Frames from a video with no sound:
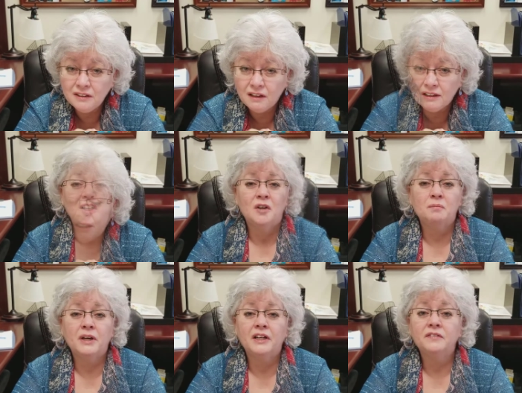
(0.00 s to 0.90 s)
not. But
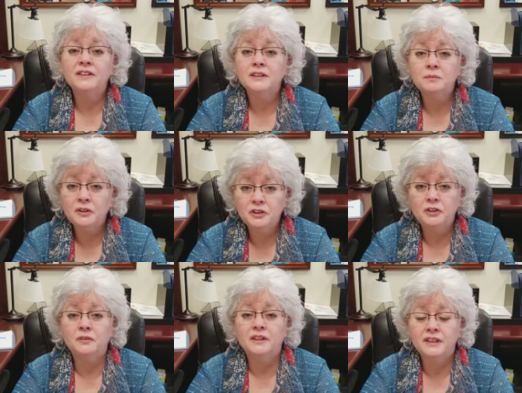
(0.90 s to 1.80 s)
if it's about you
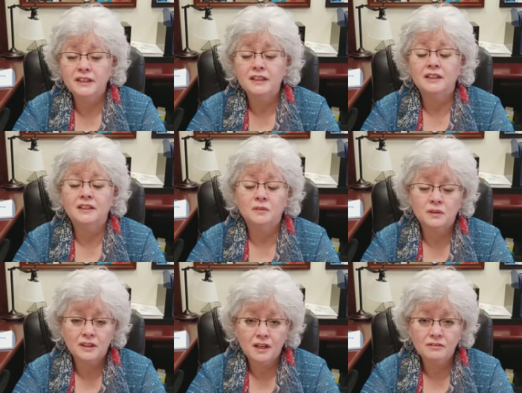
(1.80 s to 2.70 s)
and healing and
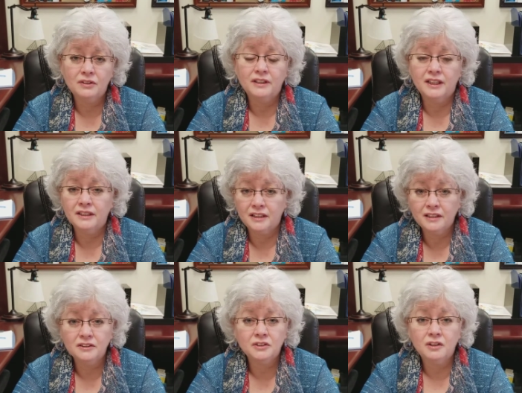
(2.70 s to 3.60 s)
recovery and getting
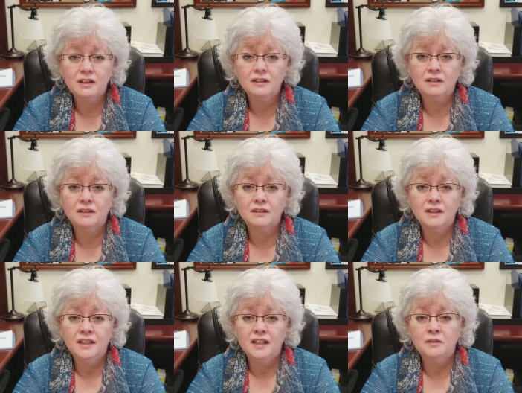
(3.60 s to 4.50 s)
stronger
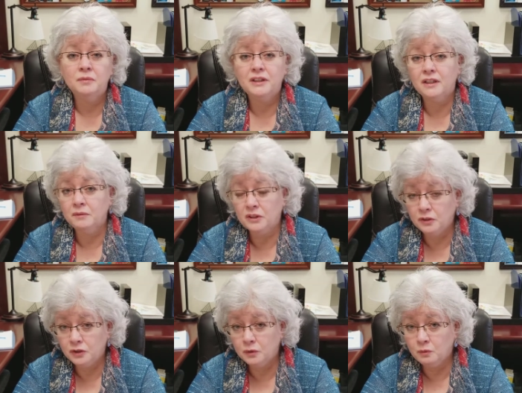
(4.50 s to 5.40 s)
and becoming who
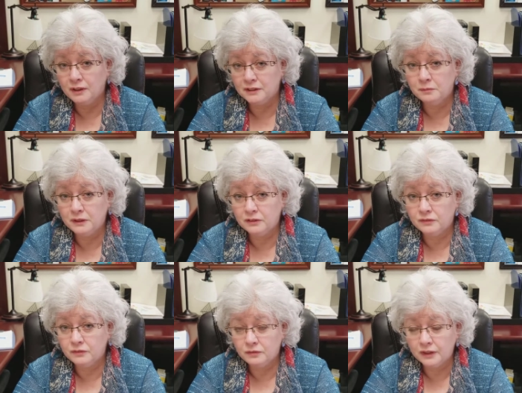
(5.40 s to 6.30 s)
you want to be
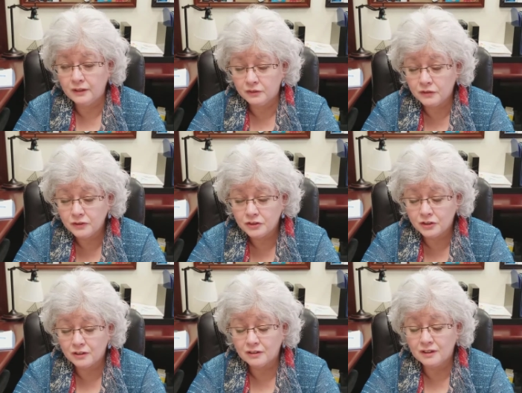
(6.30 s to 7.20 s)
in the
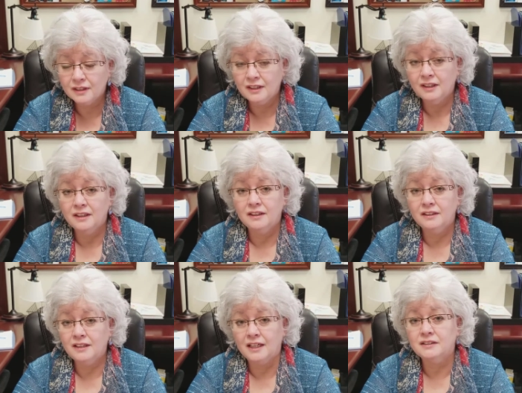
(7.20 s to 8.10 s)
future,
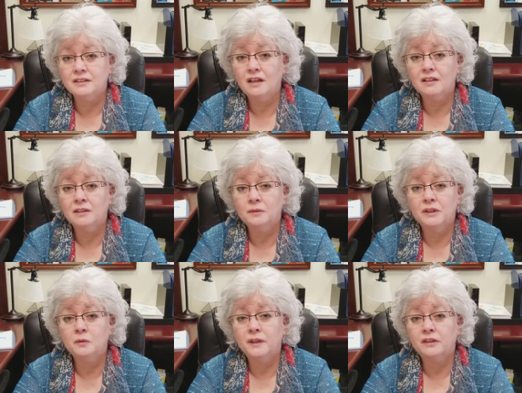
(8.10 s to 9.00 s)
that's not going to be a
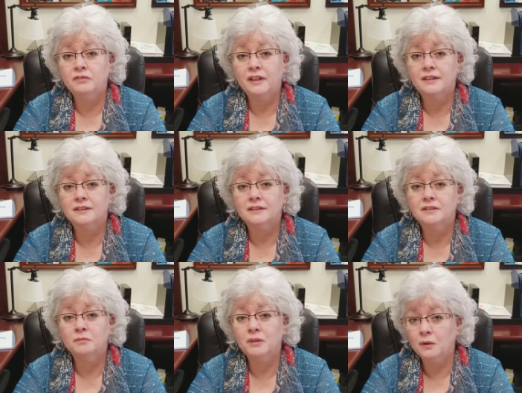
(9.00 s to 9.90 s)
quick fix,
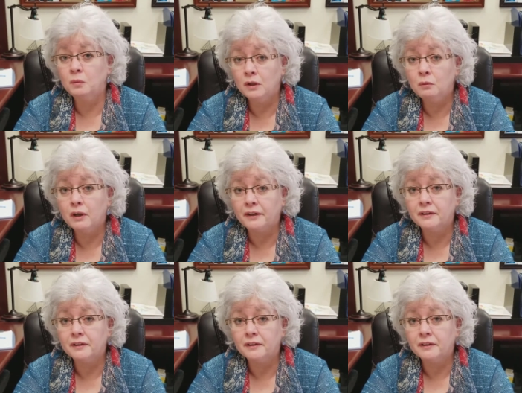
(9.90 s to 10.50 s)
but it will work.